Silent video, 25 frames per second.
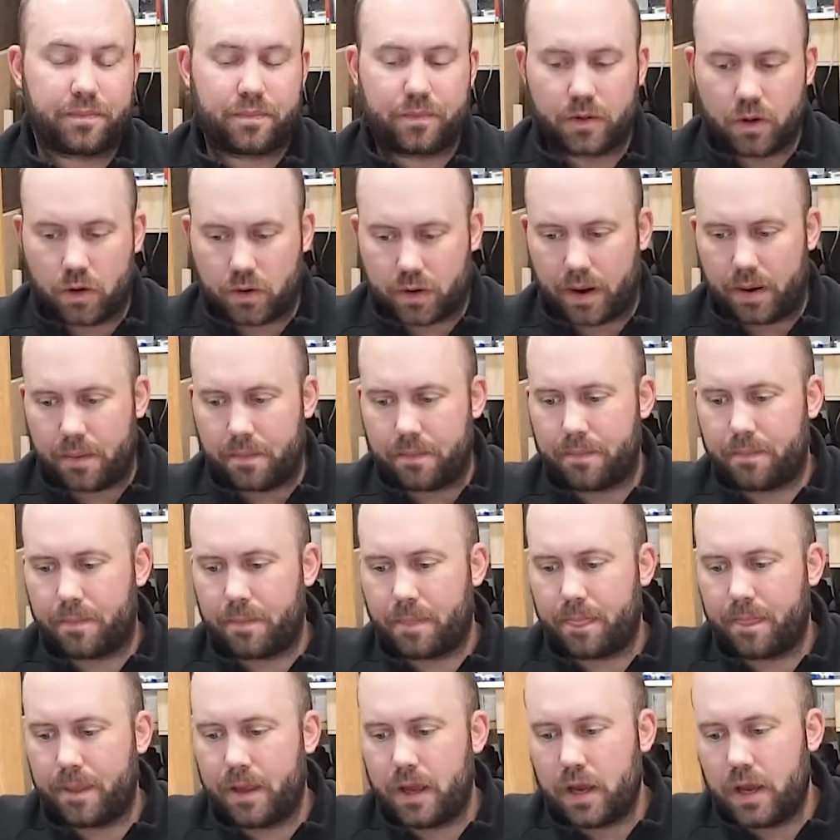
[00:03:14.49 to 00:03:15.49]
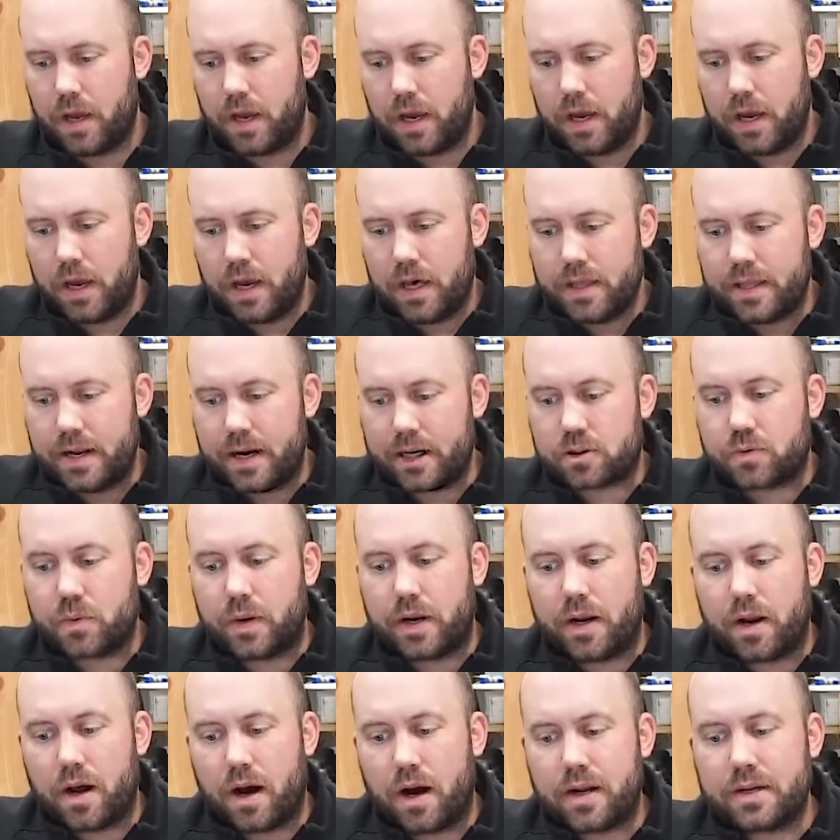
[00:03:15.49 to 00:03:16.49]
Okay. The next
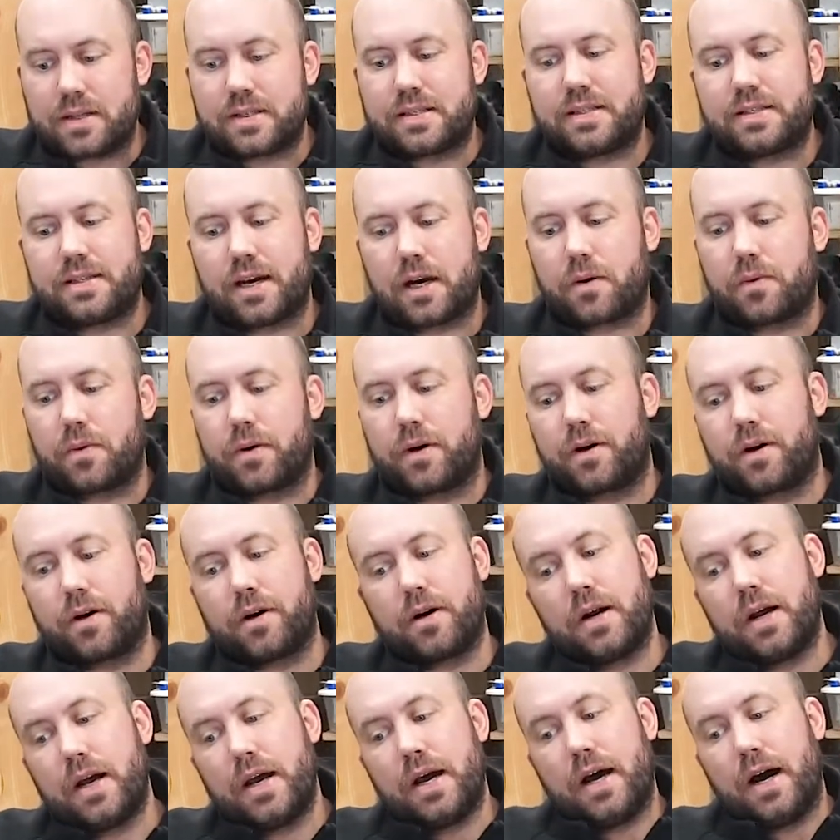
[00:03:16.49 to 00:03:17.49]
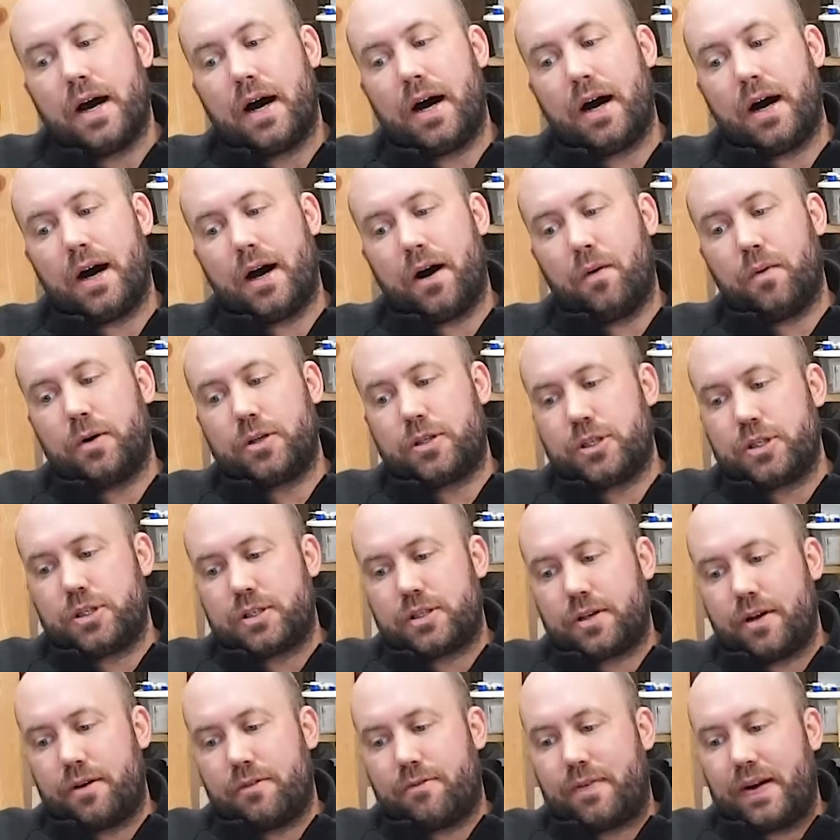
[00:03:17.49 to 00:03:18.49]
one, non-sequitur, which is
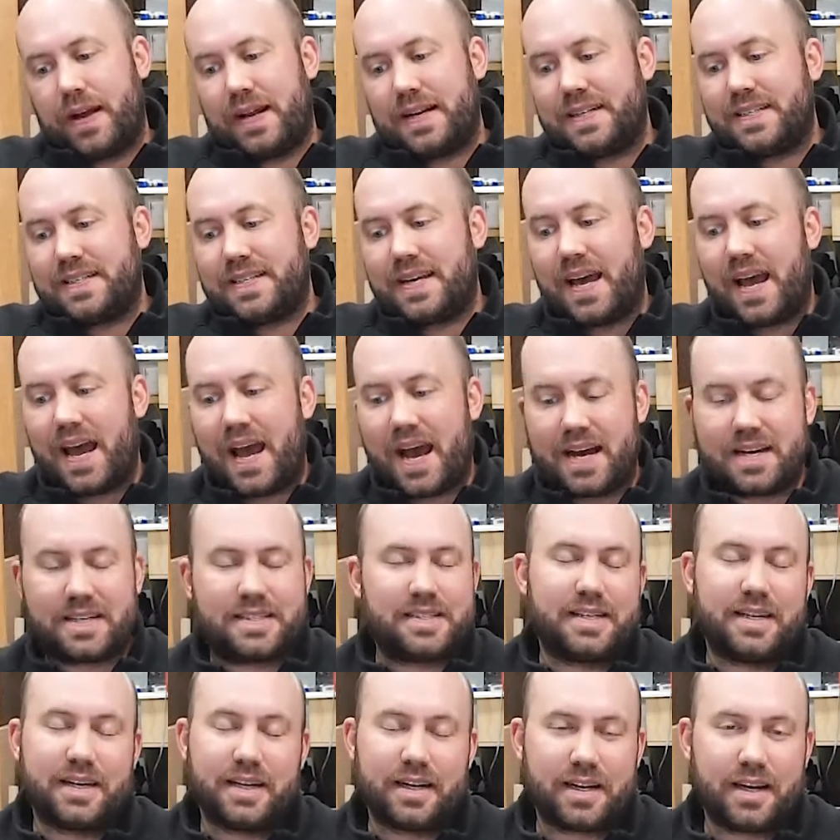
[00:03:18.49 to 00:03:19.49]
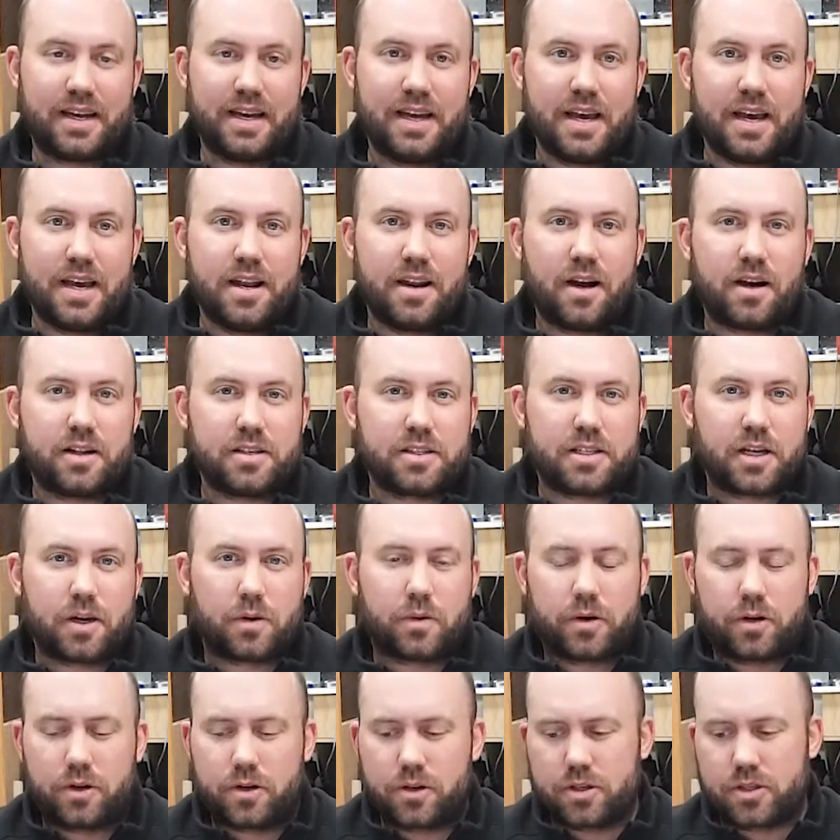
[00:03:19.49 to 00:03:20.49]
fantastic.
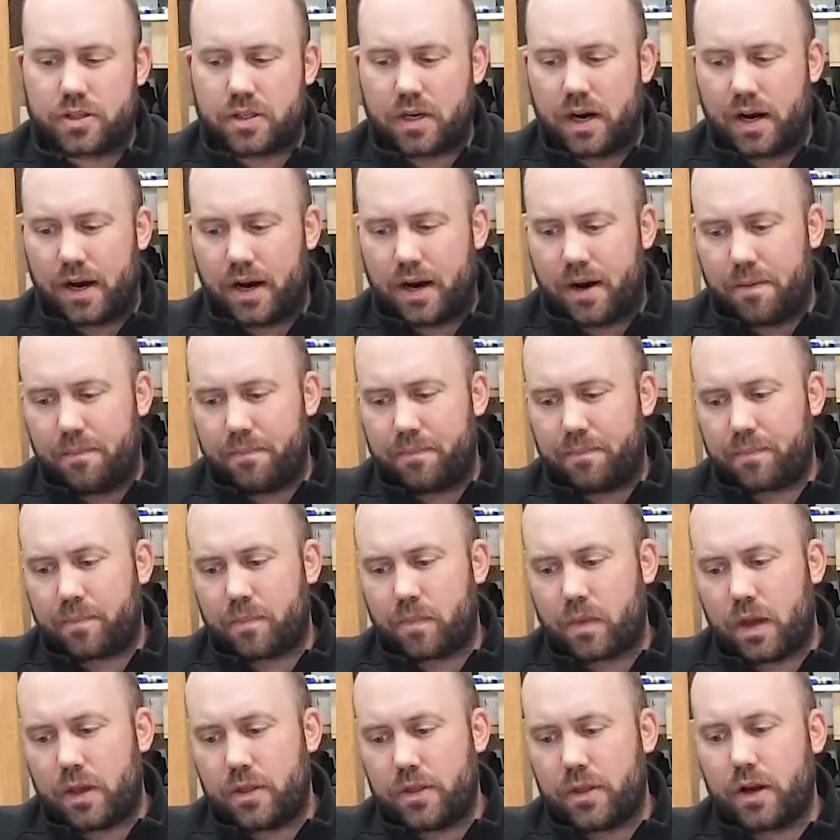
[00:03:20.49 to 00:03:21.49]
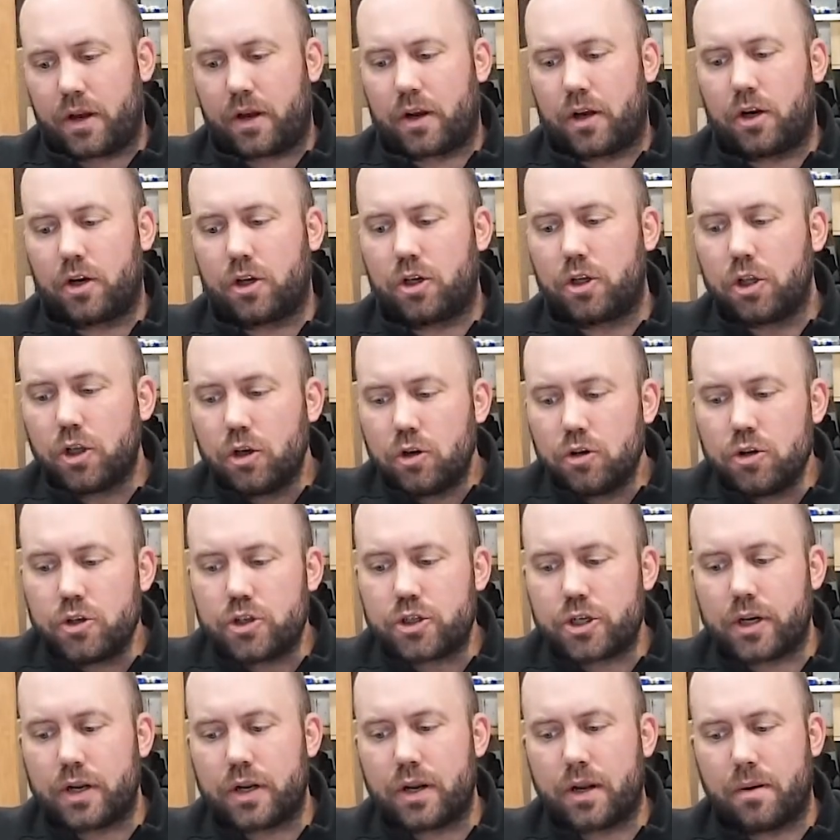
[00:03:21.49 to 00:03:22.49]
Non-sequiturs, the
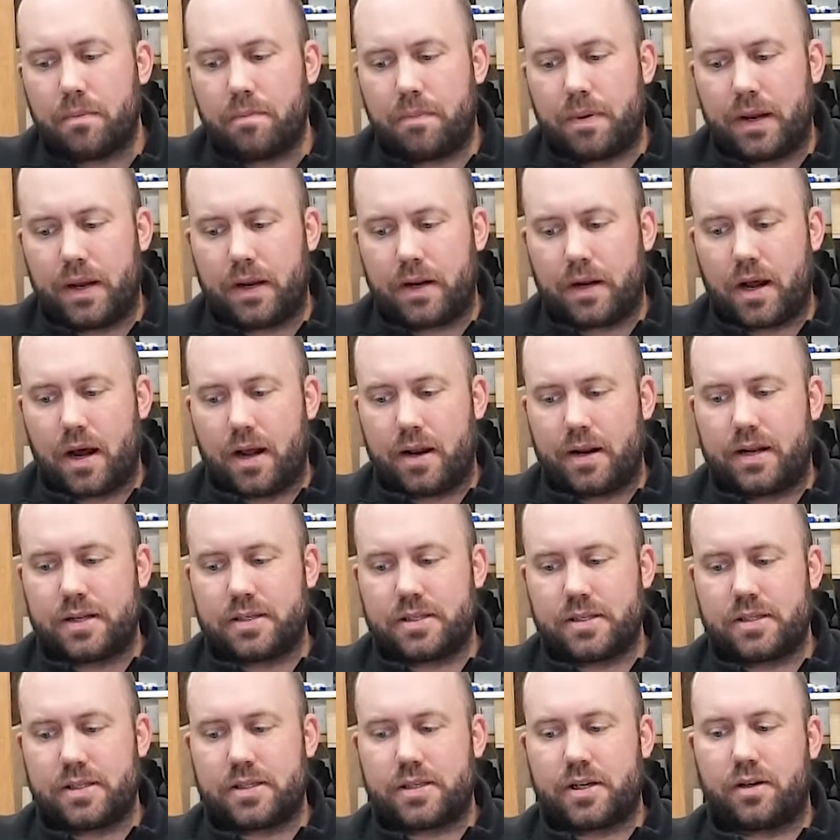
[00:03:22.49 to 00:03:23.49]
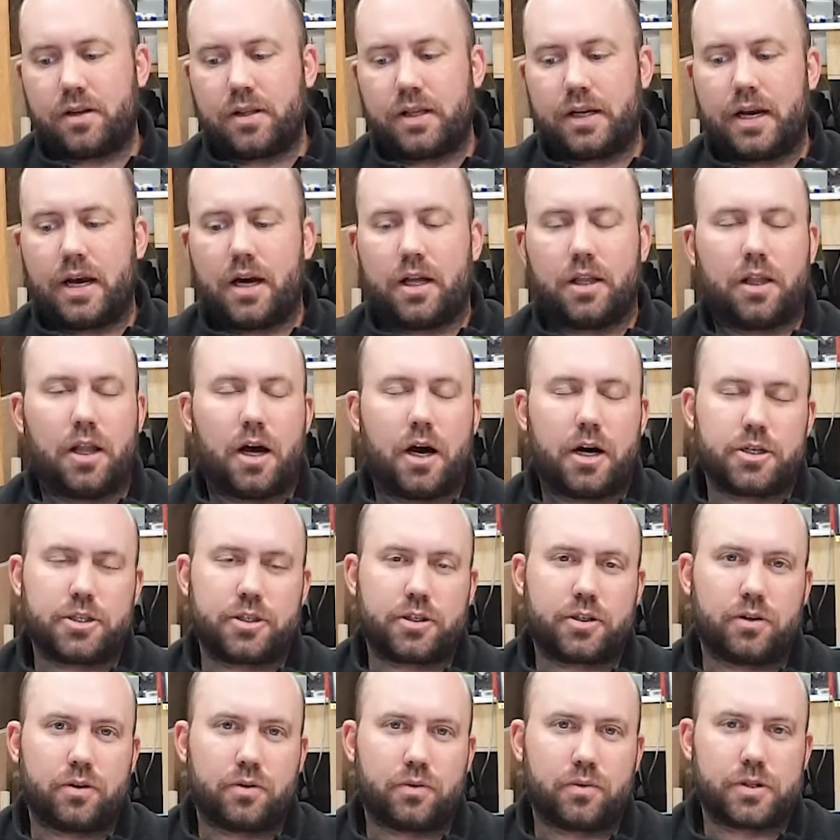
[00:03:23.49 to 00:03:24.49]
conclusion being not necessarily a
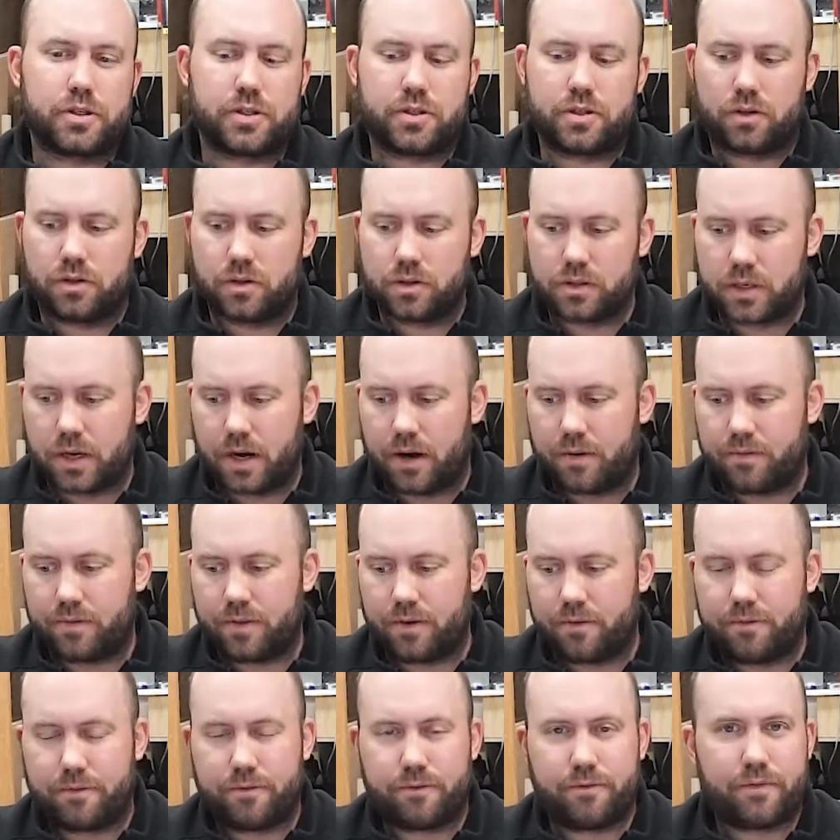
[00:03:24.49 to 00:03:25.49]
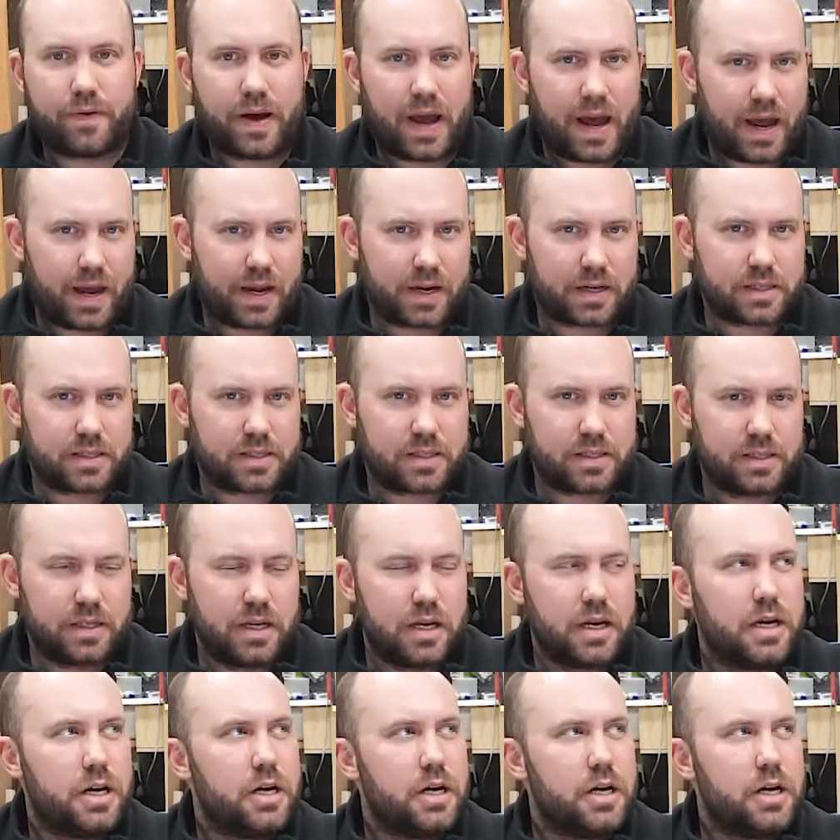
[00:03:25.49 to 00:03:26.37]
logical result of the facts.